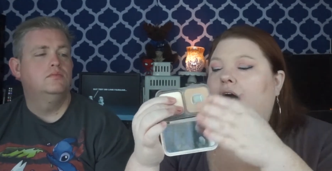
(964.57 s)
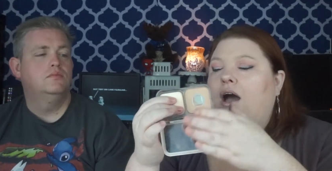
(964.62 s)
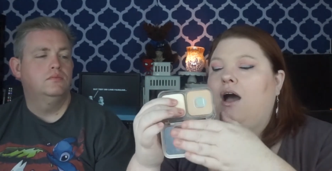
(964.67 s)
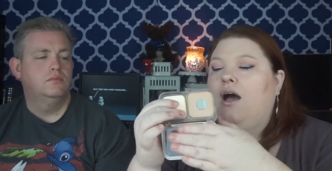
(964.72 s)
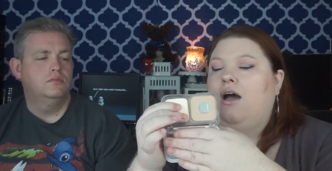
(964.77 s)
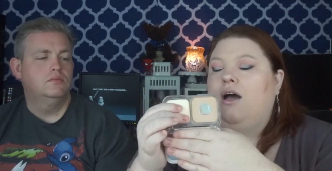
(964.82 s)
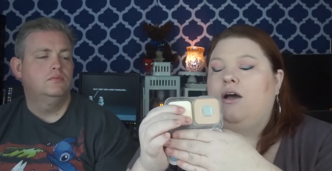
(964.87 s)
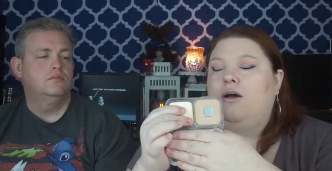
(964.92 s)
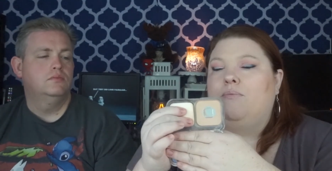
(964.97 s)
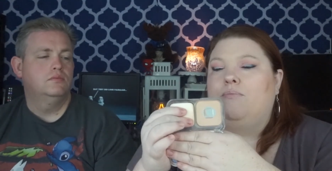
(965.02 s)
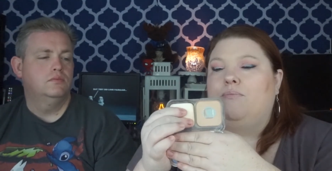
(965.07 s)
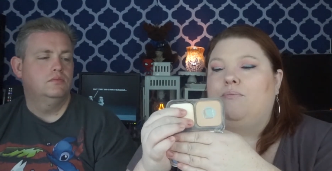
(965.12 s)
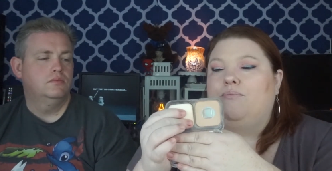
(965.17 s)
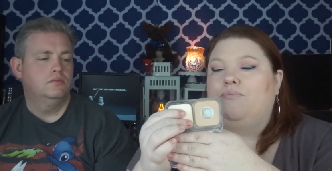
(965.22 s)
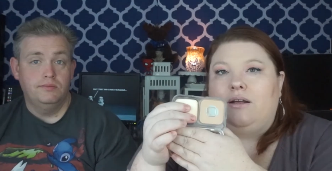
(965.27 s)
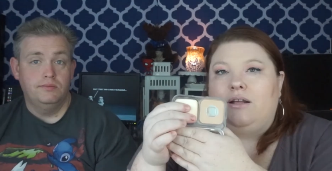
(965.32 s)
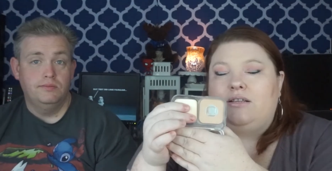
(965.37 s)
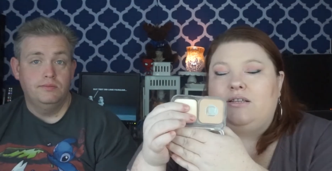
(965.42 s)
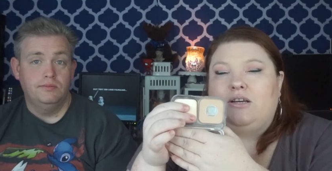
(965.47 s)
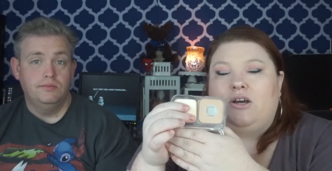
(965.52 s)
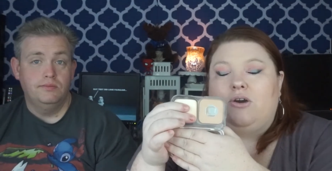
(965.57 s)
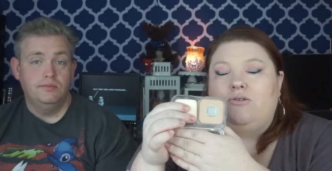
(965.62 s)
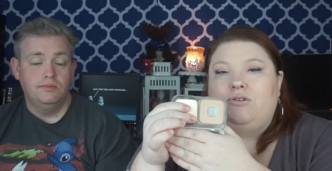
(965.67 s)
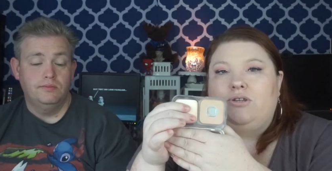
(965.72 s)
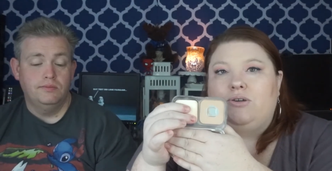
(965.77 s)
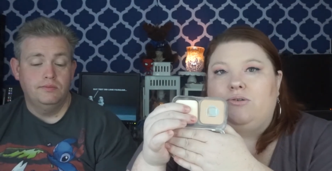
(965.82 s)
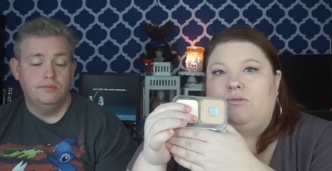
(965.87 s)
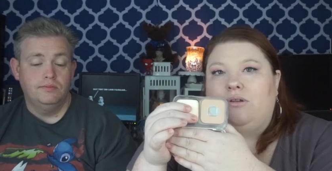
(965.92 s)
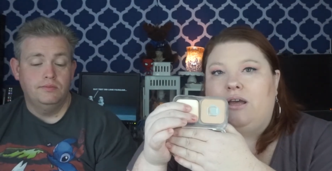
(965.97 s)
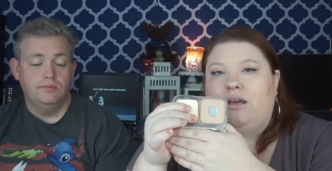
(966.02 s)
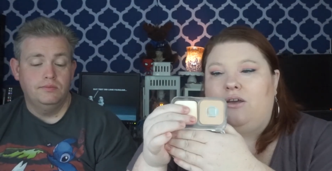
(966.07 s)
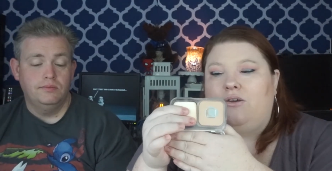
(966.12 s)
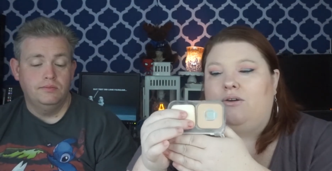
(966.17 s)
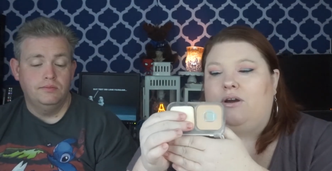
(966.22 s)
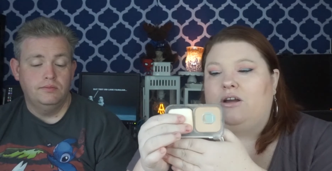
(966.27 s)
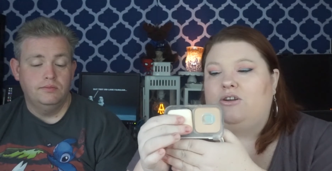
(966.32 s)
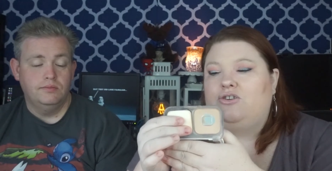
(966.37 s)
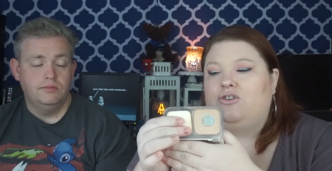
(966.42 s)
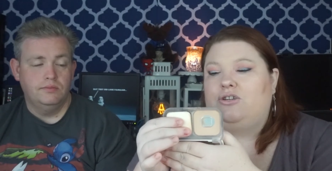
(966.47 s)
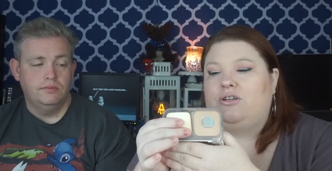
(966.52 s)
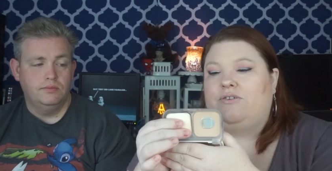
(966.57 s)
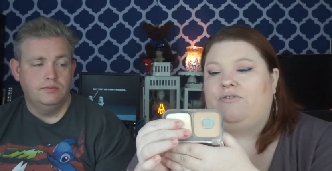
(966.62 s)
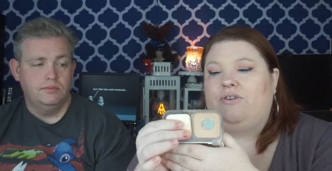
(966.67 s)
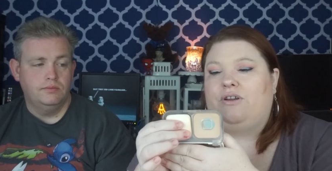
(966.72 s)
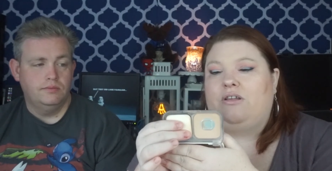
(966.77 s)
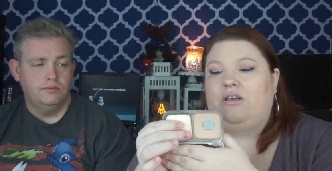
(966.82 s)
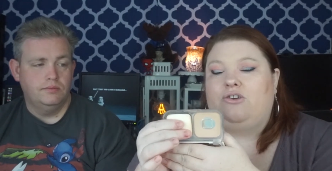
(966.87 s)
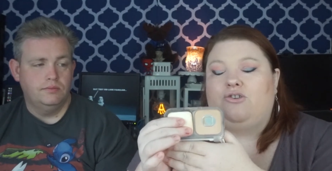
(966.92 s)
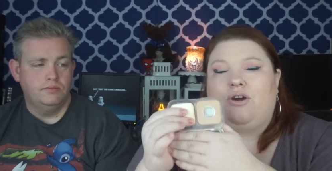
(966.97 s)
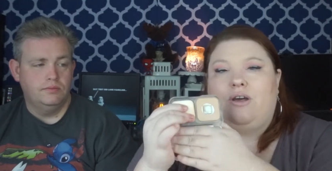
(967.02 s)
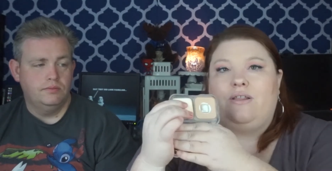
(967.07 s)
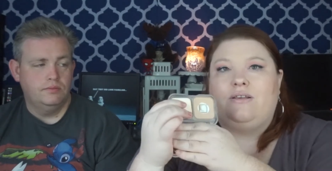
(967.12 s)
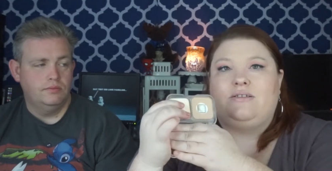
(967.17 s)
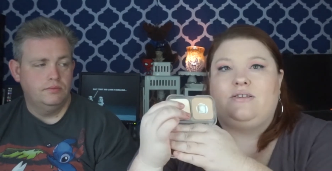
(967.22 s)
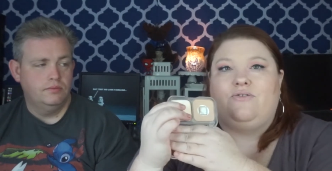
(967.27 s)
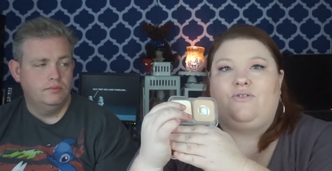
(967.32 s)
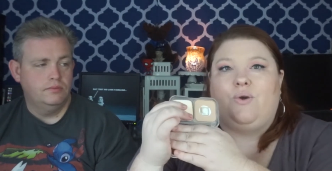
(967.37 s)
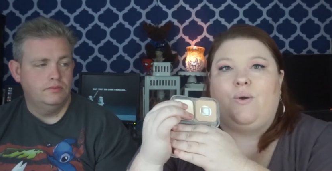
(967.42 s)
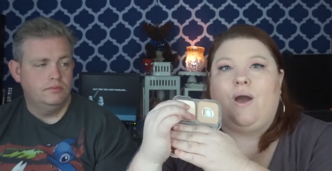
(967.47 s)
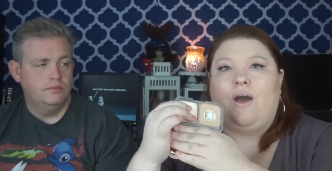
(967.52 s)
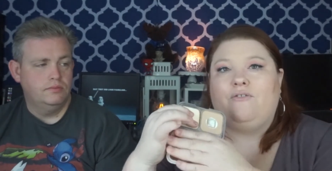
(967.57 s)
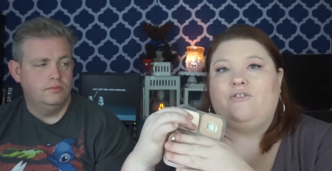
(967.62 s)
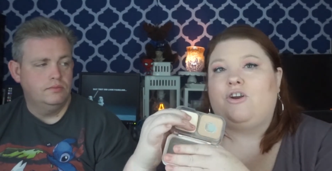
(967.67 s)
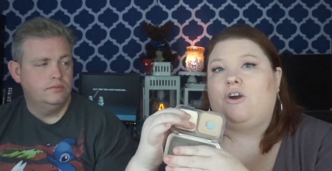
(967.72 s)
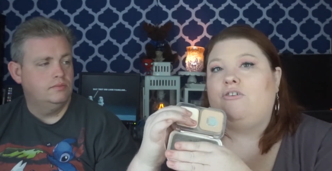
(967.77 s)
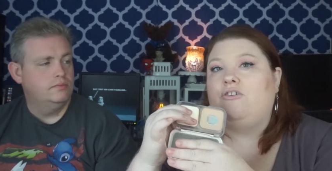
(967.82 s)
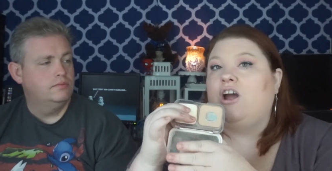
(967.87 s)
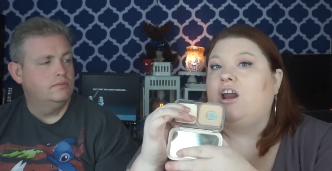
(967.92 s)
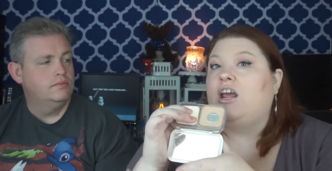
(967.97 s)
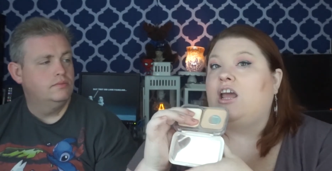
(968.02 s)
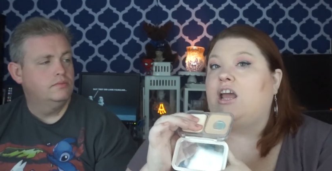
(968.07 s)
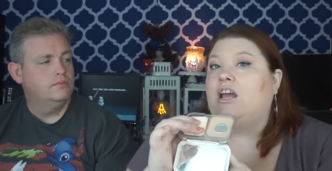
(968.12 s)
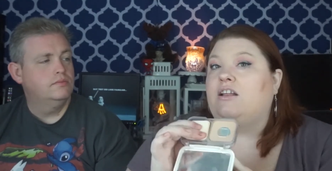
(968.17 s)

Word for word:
Speaker 1: Um, it's a go-to. Like, you guys should definitely try this if you haven't already.